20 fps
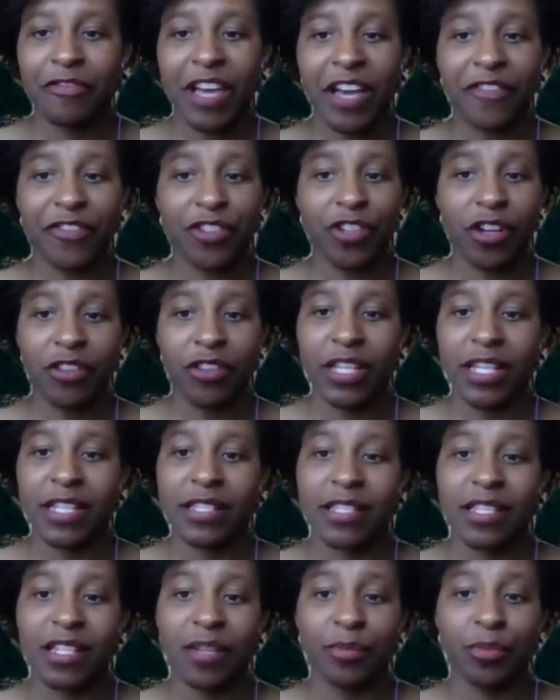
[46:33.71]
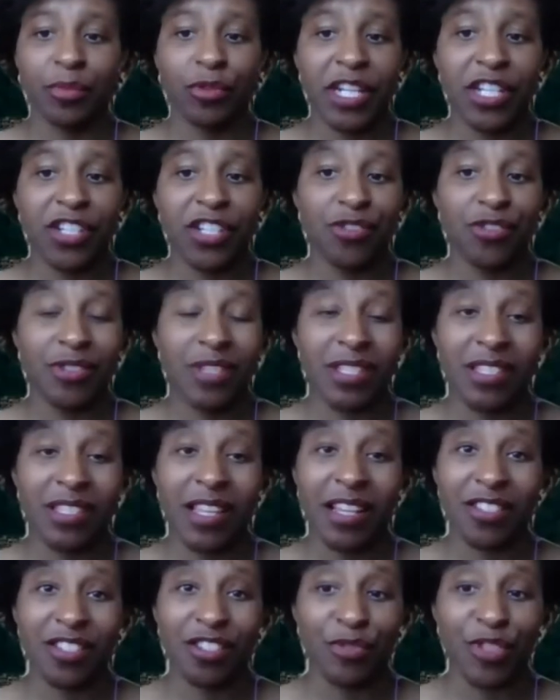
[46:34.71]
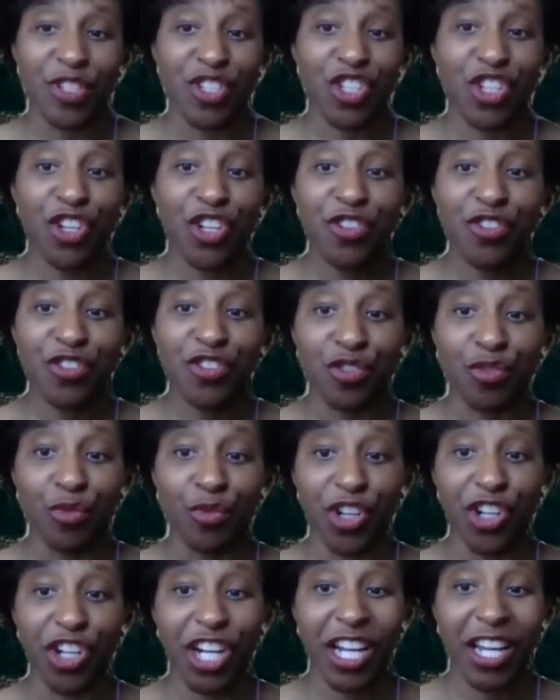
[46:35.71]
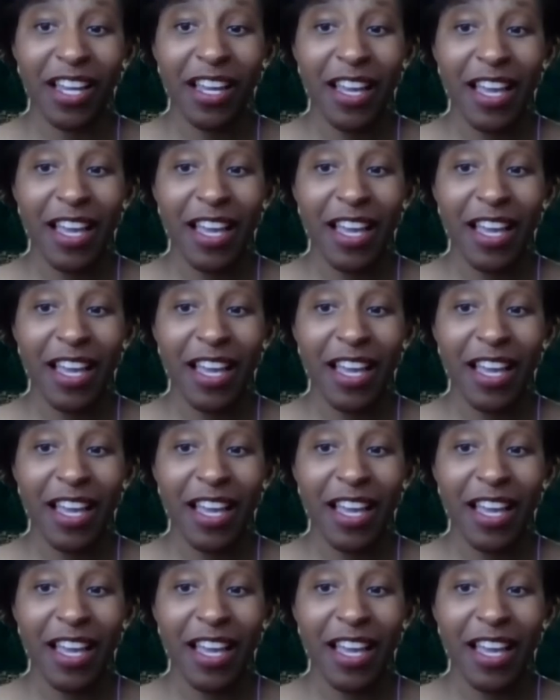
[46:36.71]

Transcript: after all this an employee chooses not to return to work